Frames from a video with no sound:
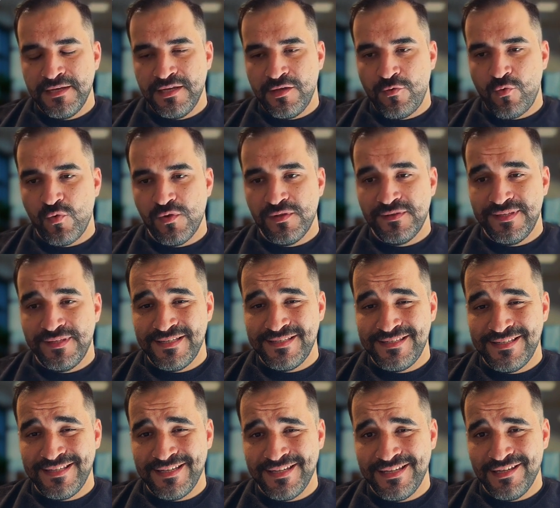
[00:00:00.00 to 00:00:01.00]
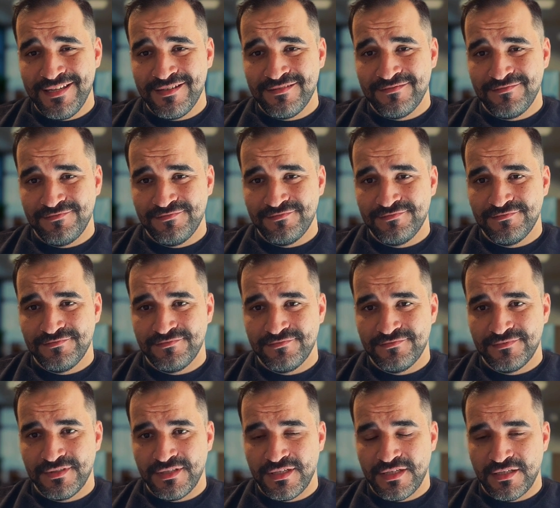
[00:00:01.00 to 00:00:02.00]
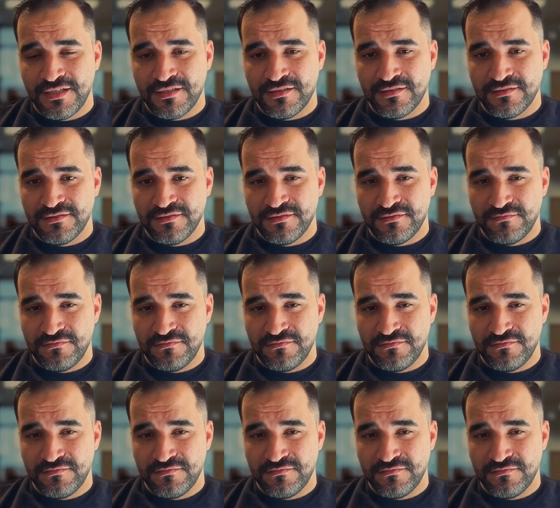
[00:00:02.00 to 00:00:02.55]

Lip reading: Now we'll test it again, and